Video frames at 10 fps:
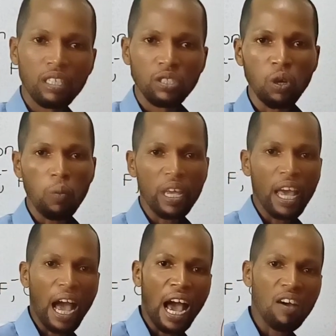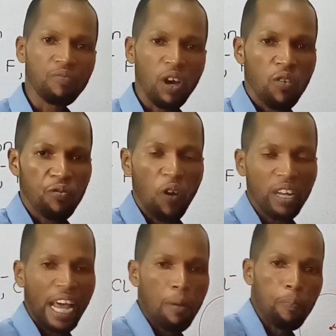So we have
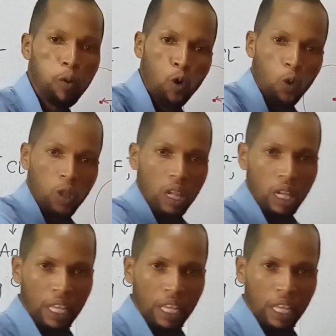further pull